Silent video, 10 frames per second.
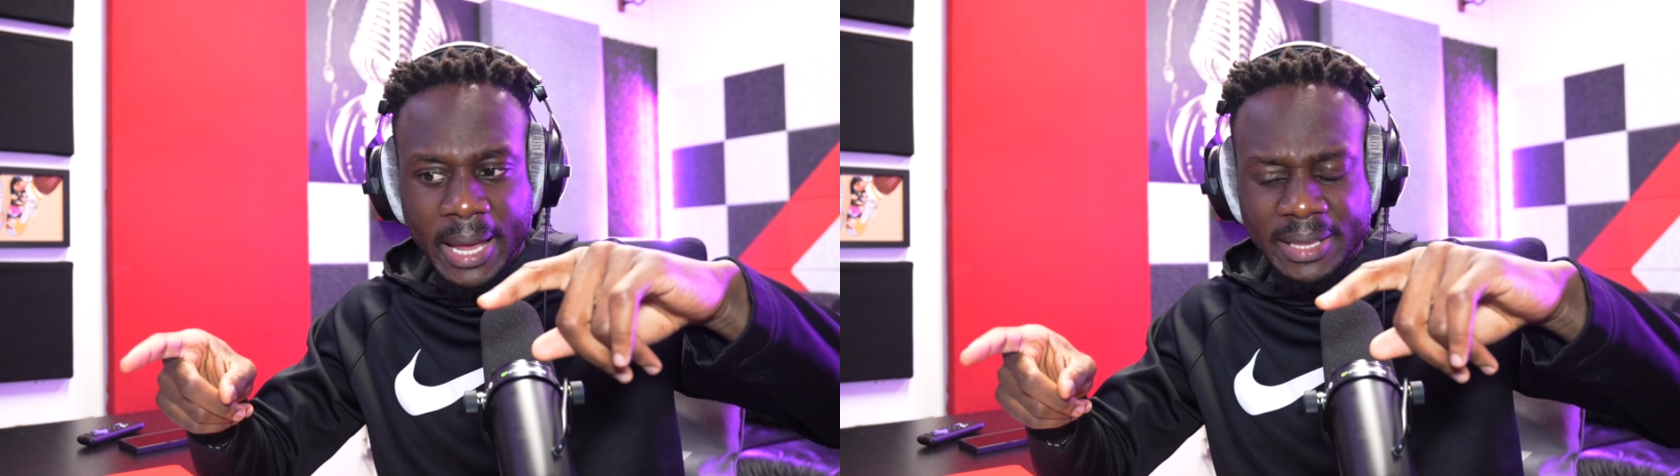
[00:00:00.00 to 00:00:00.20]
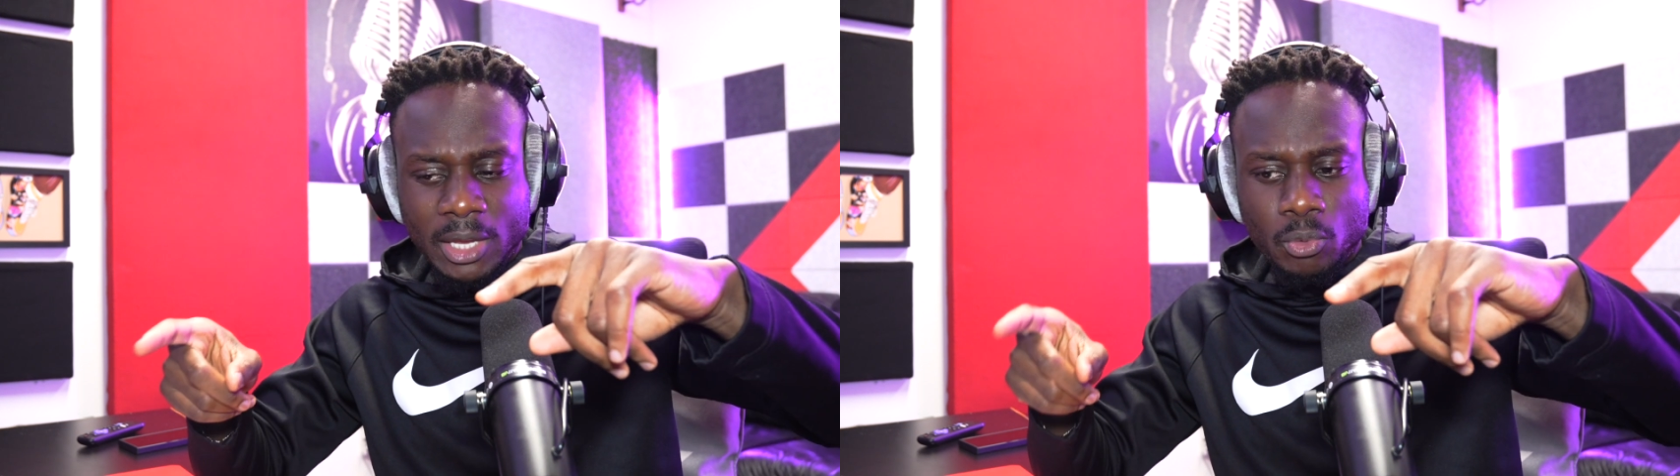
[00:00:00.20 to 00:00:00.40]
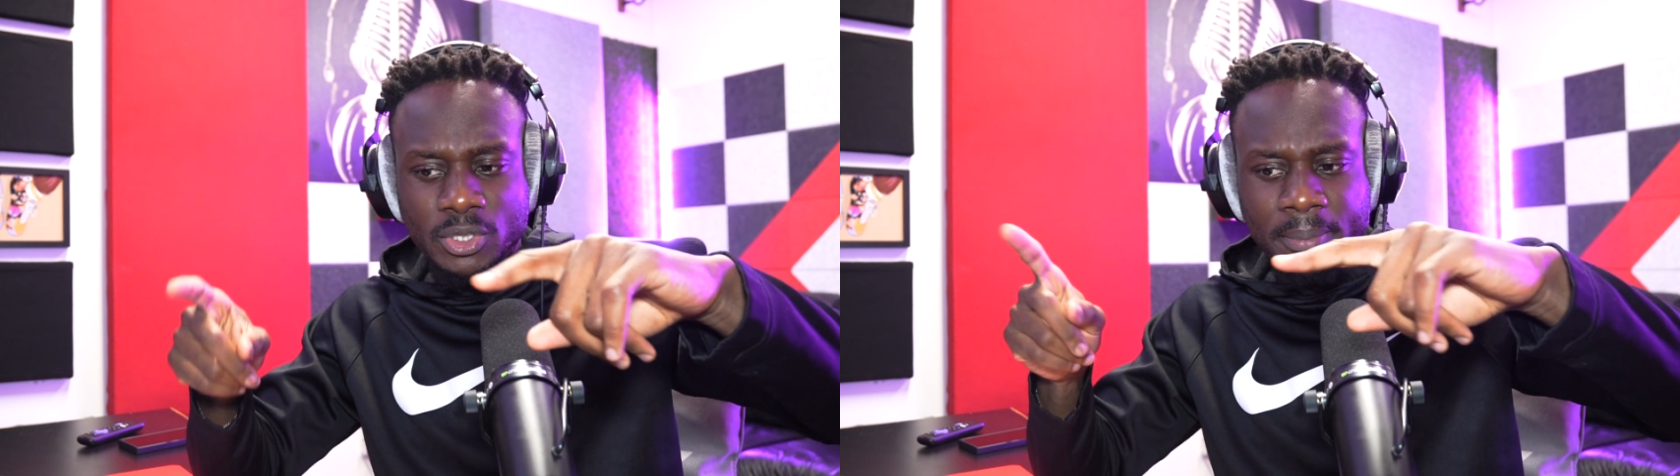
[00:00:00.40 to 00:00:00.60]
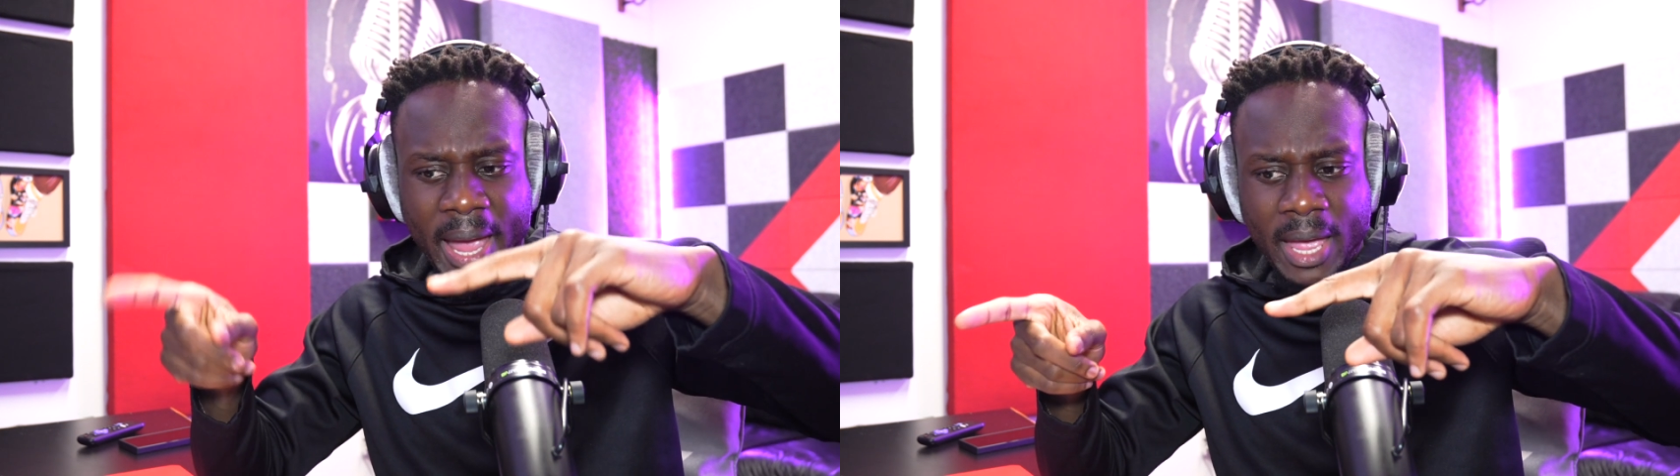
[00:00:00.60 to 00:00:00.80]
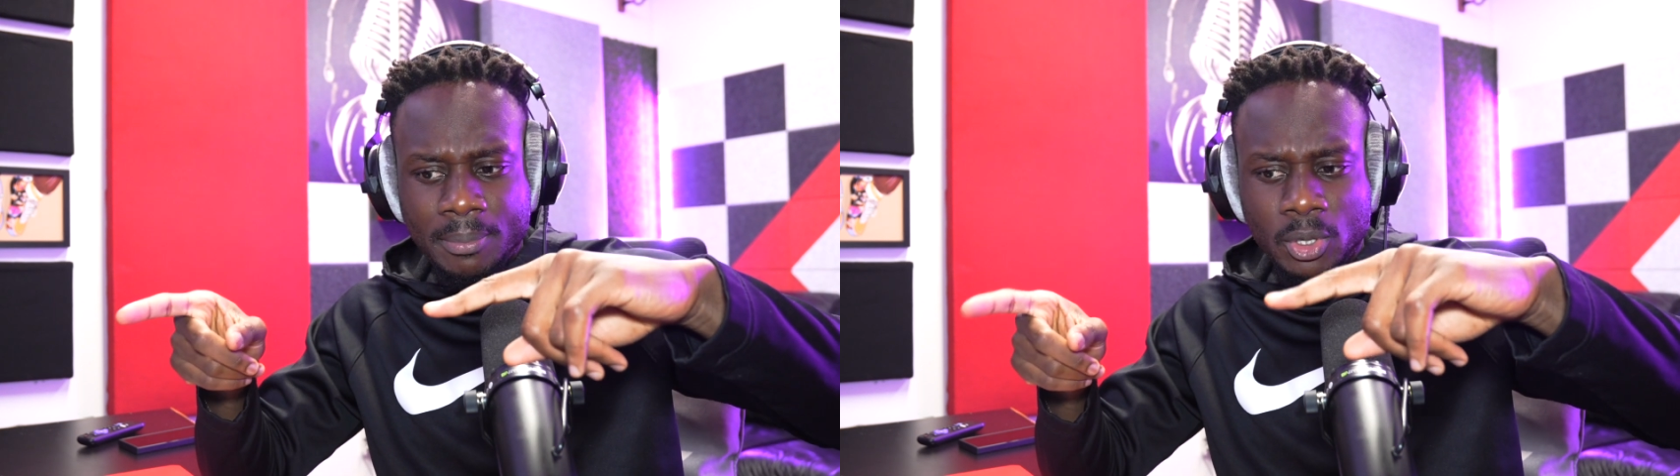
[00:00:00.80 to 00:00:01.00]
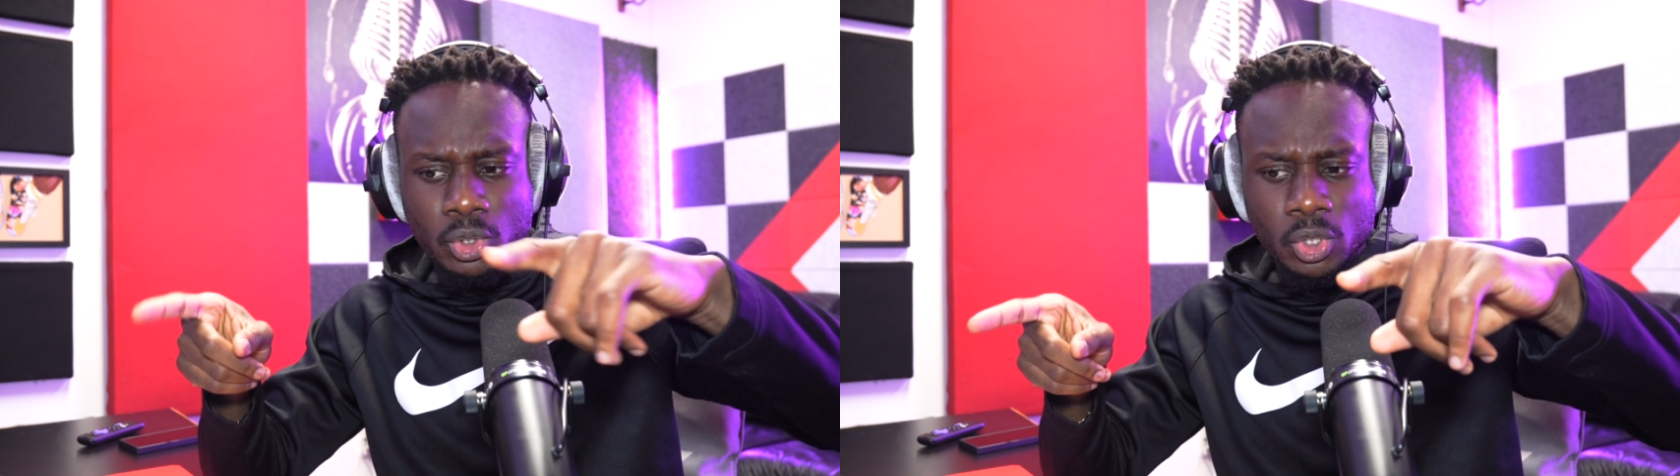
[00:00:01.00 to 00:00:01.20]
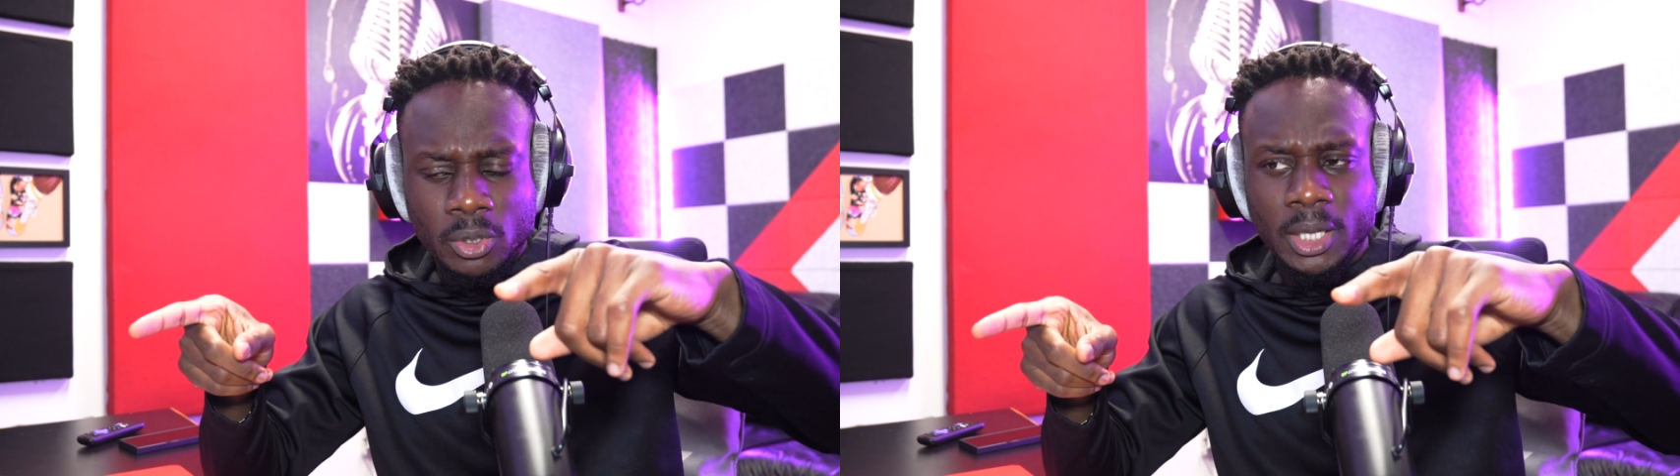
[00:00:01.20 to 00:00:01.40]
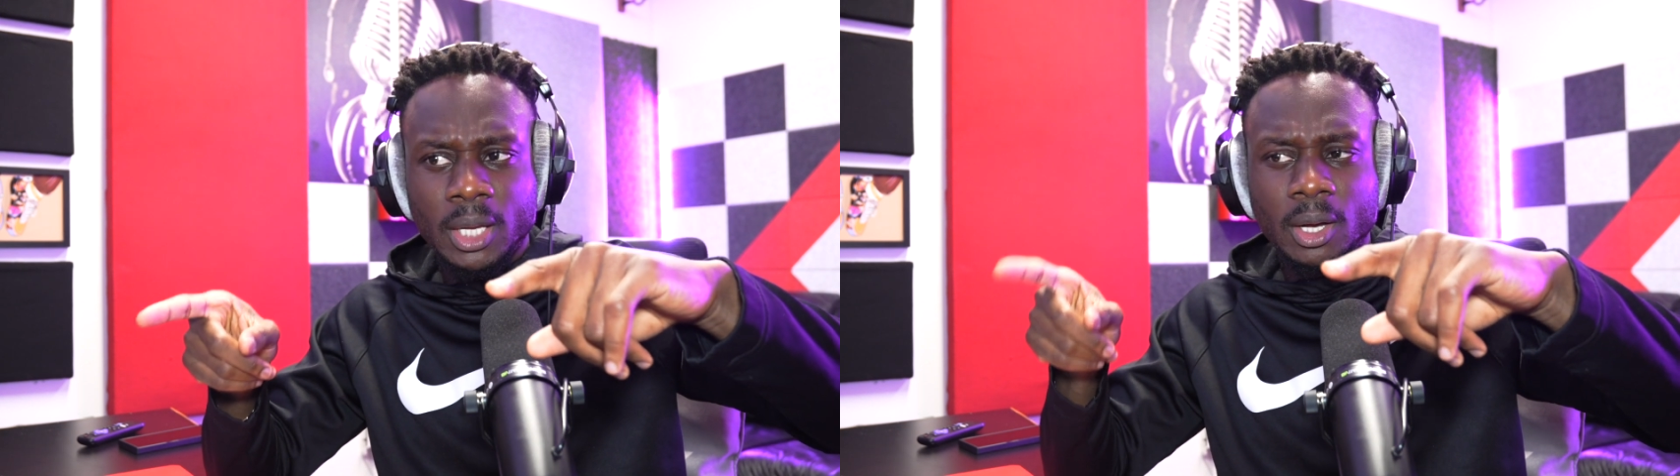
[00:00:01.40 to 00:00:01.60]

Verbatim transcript: I think it was in Miami or New York